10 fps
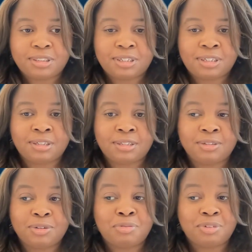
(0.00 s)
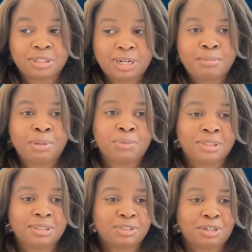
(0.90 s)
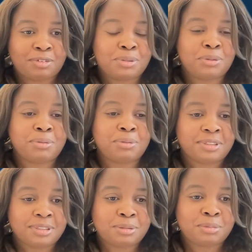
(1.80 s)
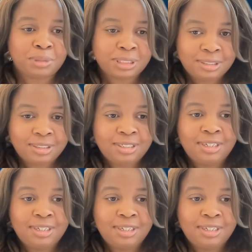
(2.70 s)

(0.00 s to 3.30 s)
And over time, I wanted to travel the world a little bit.